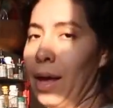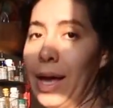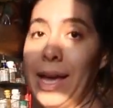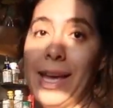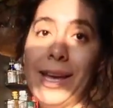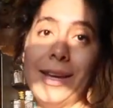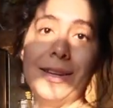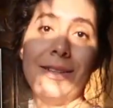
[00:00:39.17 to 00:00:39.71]

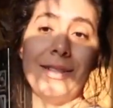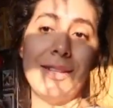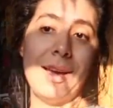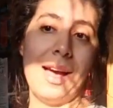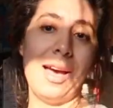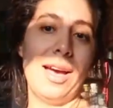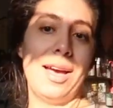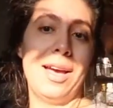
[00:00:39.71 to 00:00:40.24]
And
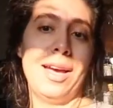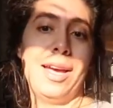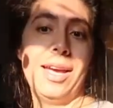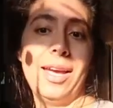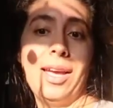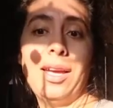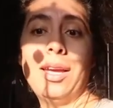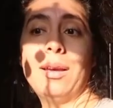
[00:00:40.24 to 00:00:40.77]

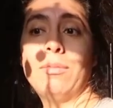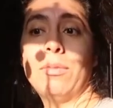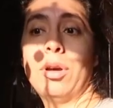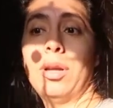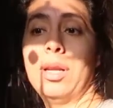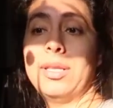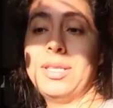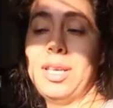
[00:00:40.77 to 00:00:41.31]
I am
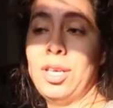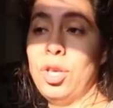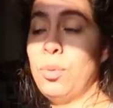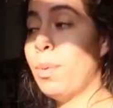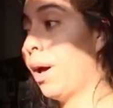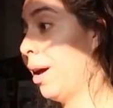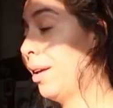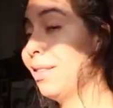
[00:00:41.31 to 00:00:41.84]
gonna take you
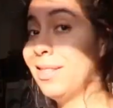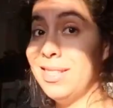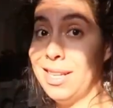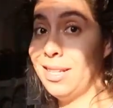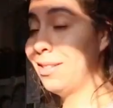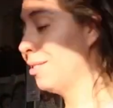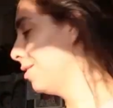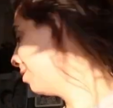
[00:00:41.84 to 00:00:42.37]
behind the
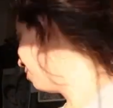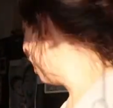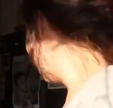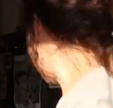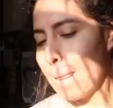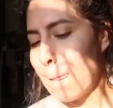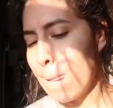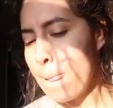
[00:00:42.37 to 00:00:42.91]
scenes
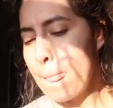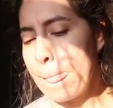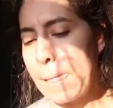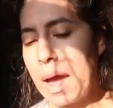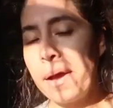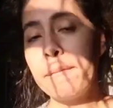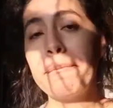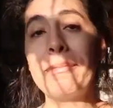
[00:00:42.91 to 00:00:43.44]

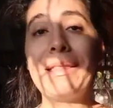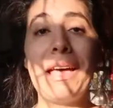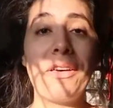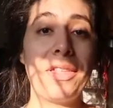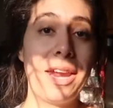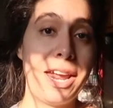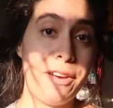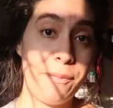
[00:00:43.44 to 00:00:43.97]
now
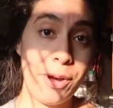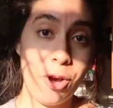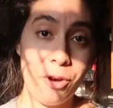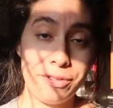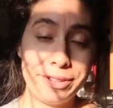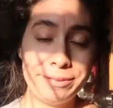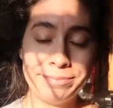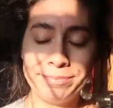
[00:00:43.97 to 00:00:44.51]
that I have my
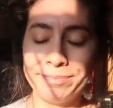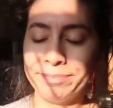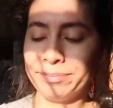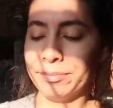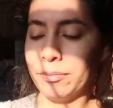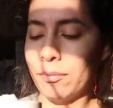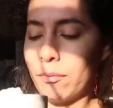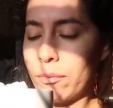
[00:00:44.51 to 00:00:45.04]
coffee.
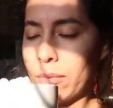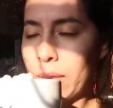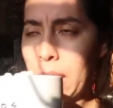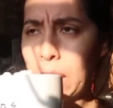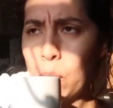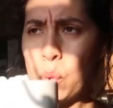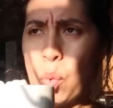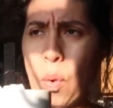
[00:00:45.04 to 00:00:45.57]

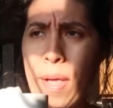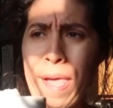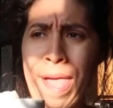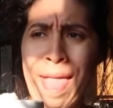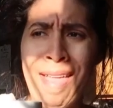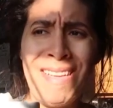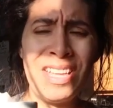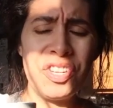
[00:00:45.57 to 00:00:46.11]
Ooh,
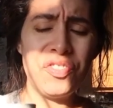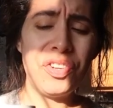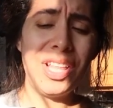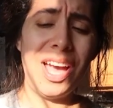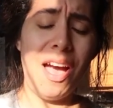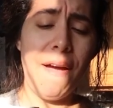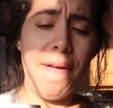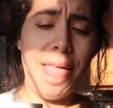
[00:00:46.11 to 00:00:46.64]
it's really
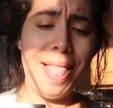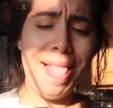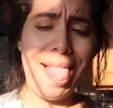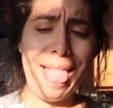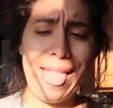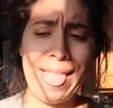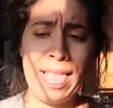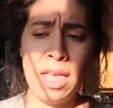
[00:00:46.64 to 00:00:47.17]
hot.
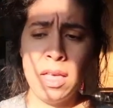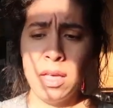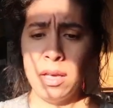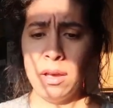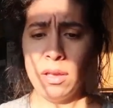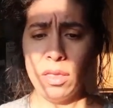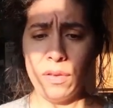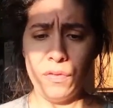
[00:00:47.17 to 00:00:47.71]

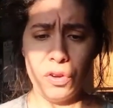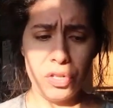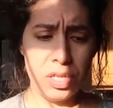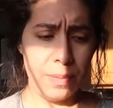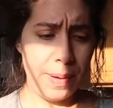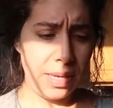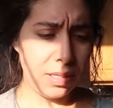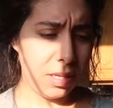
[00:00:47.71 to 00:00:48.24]
The first
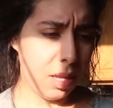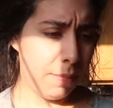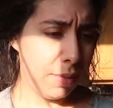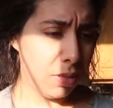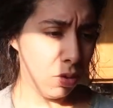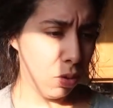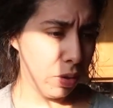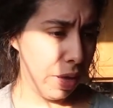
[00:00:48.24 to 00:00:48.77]
sip hasn't hit my
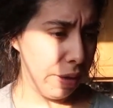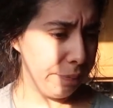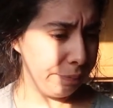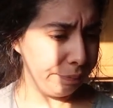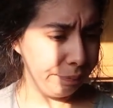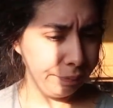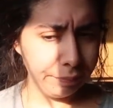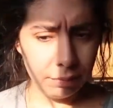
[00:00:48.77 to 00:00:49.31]
soul yet,
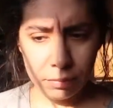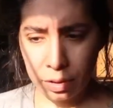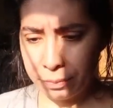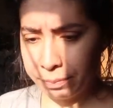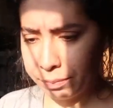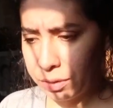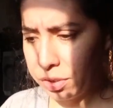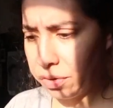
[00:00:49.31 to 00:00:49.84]
but
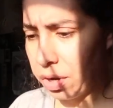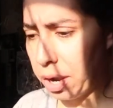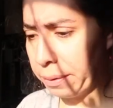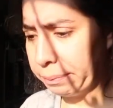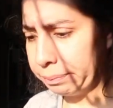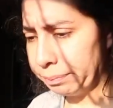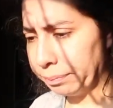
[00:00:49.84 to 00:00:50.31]
it's okay.